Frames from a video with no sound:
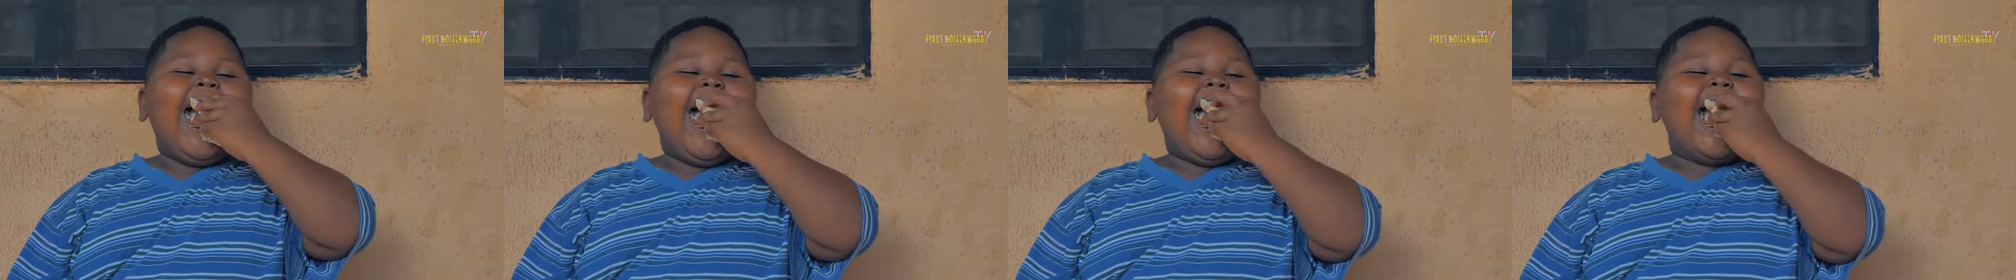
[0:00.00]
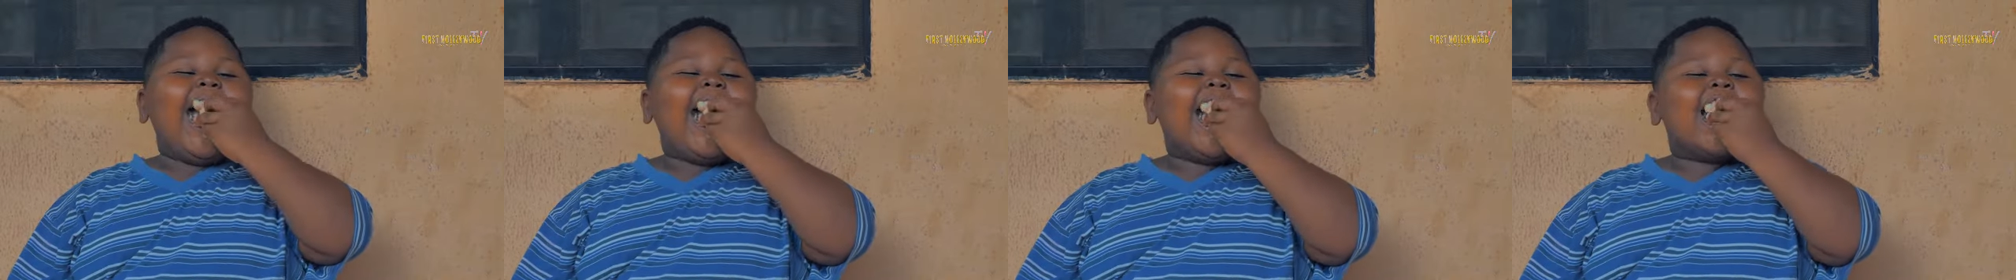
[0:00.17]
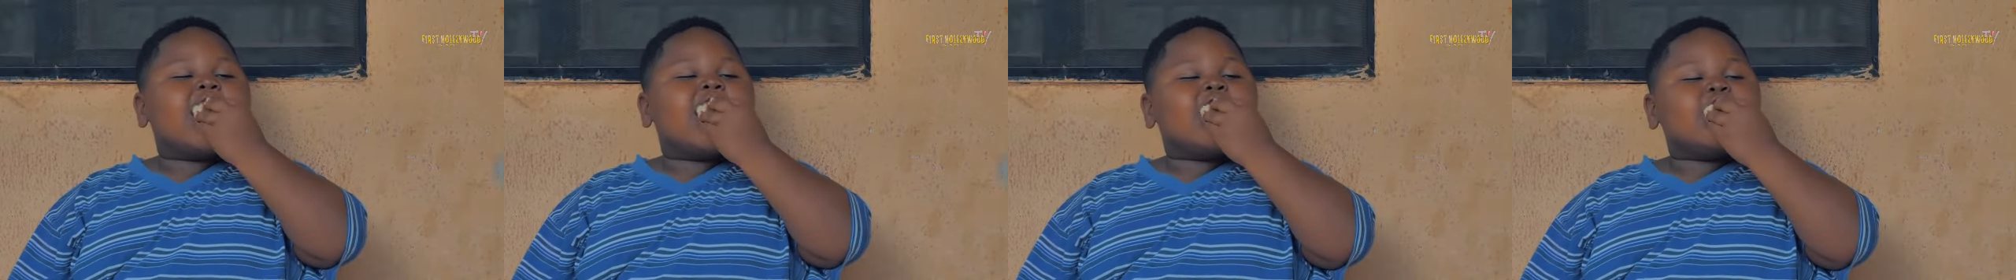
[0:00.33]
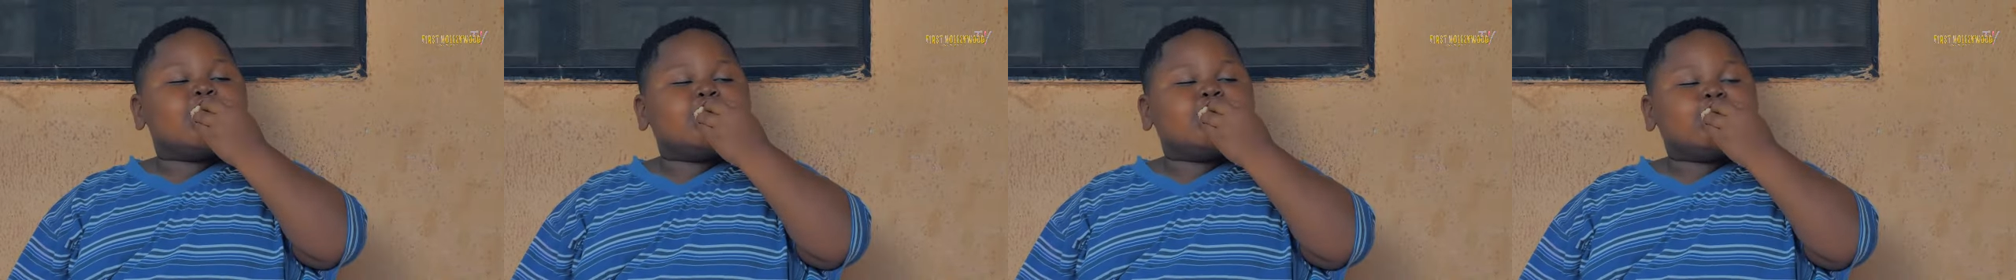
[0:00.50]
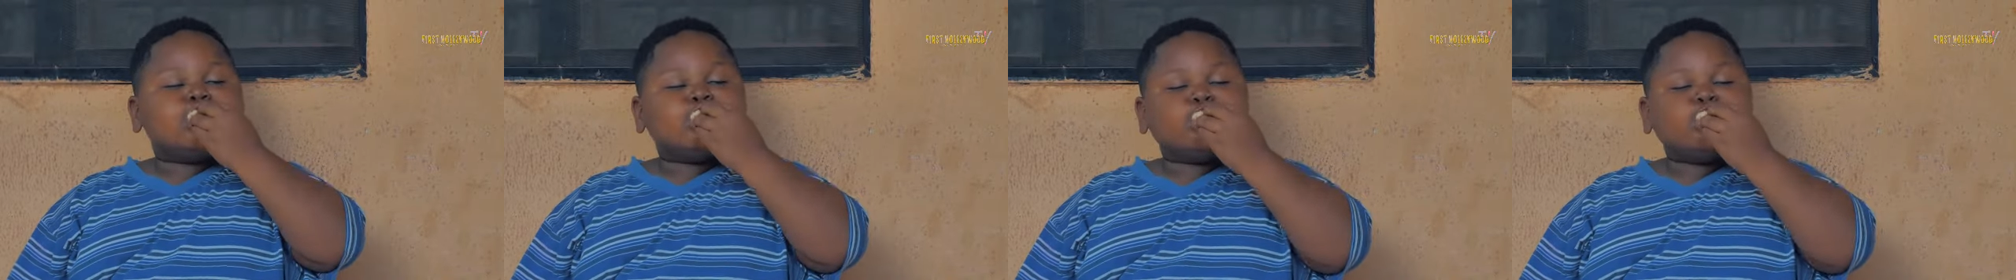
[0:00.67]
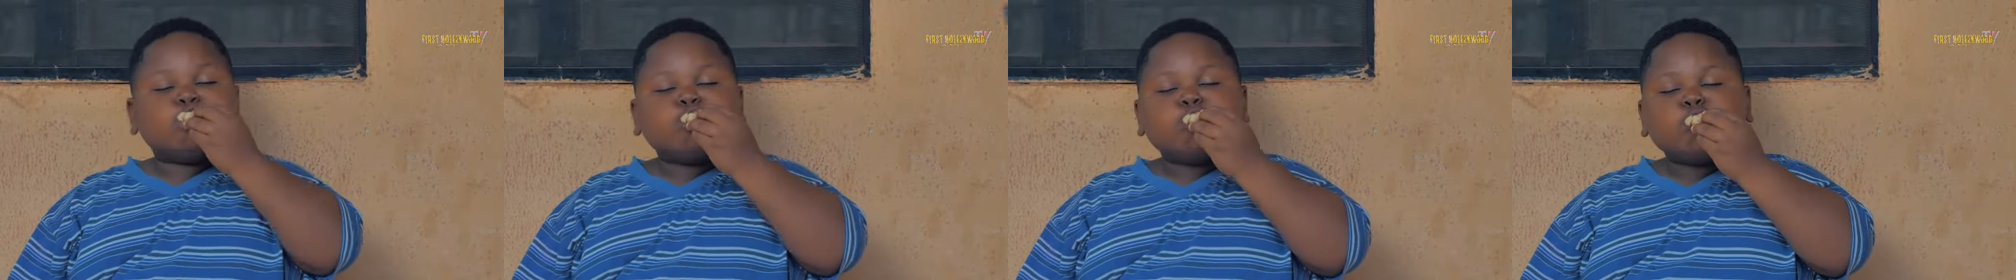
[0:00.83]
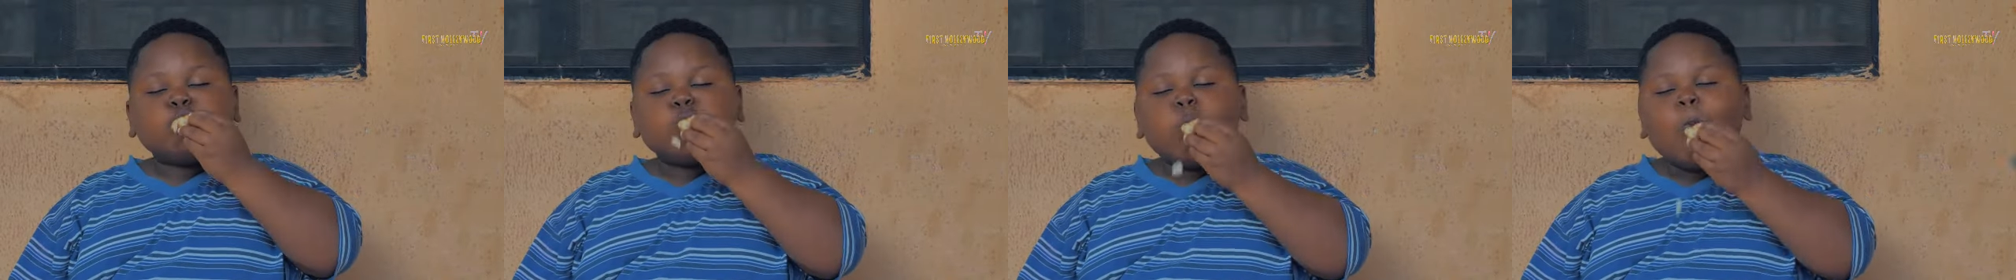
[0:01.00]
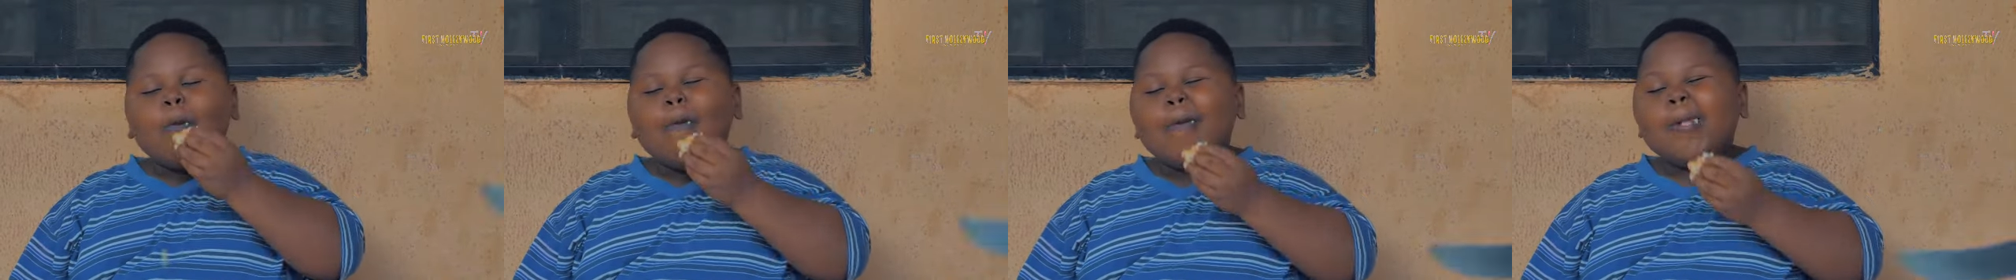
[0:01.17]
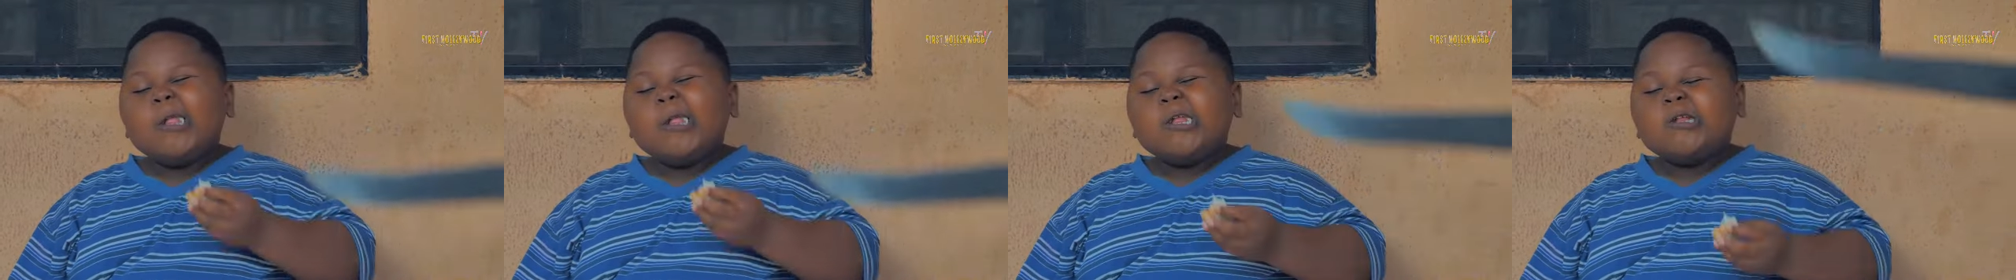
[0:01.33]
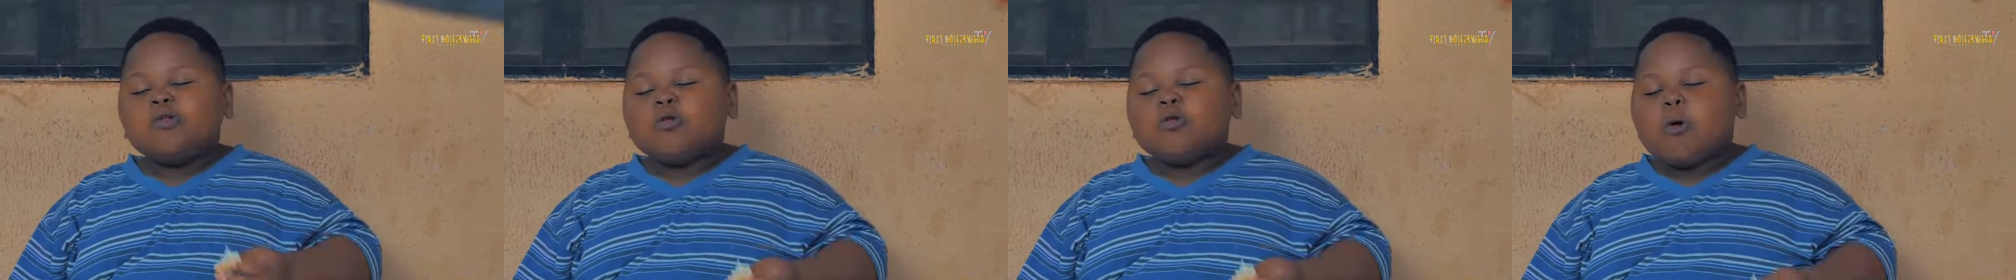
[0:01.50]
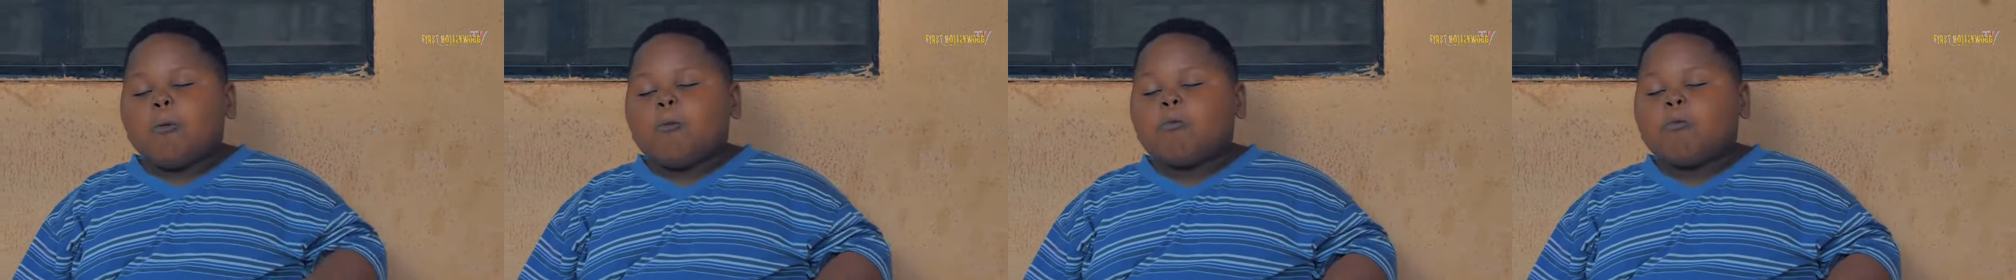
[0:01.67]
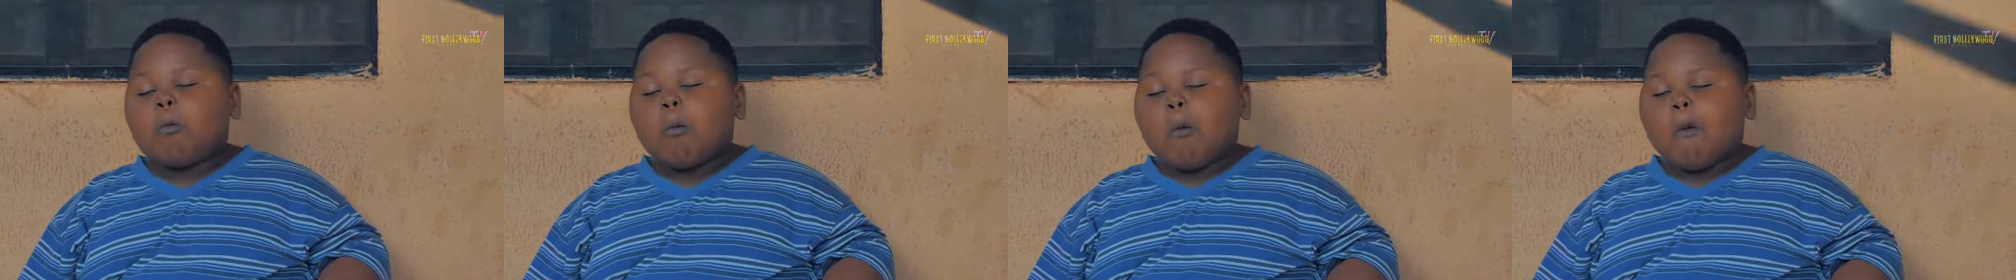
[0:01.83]
You cannot, all your mates are
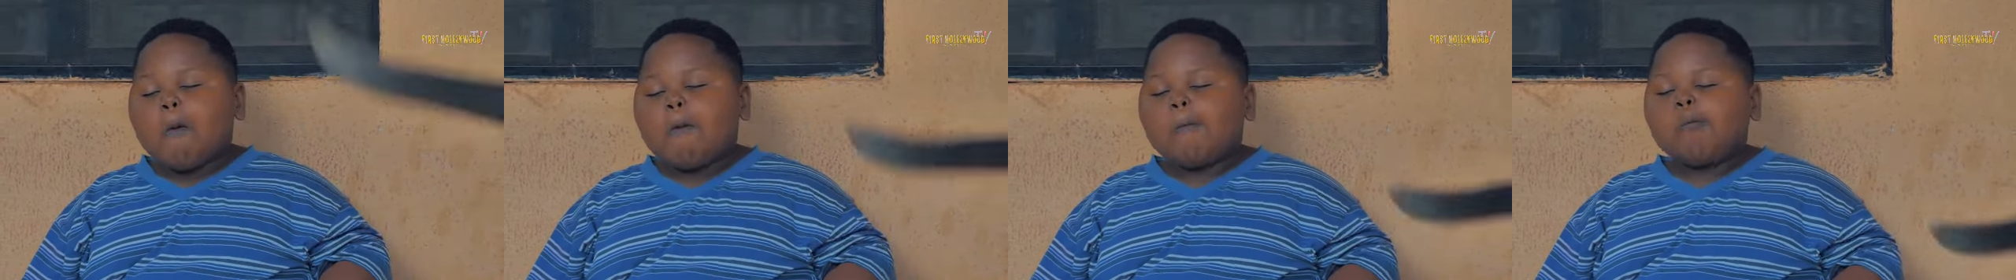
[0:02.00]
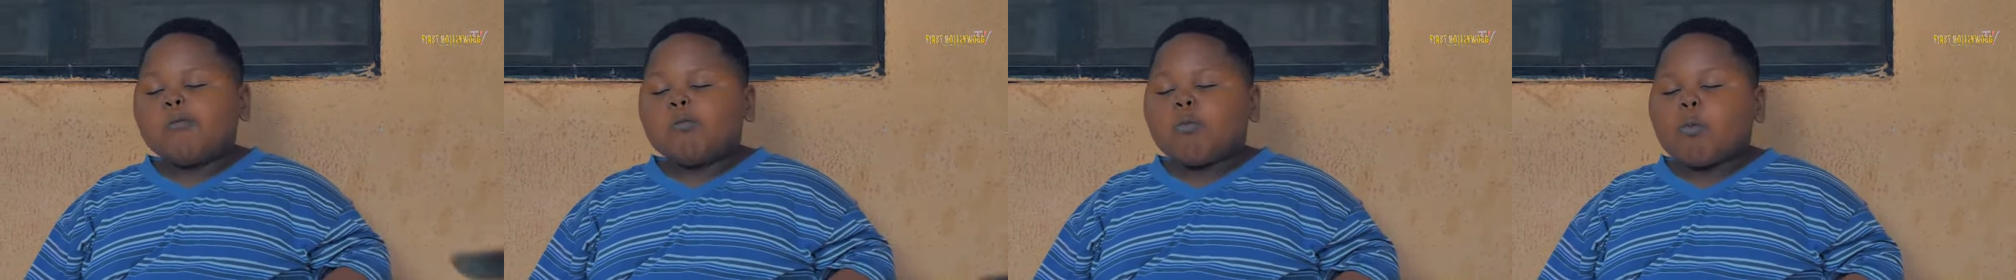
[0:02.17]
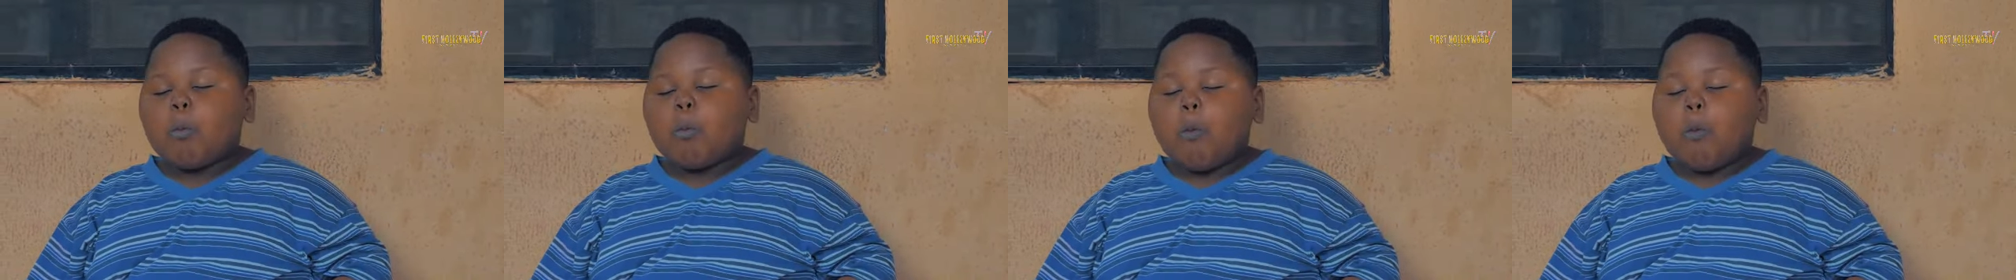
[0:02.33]
out there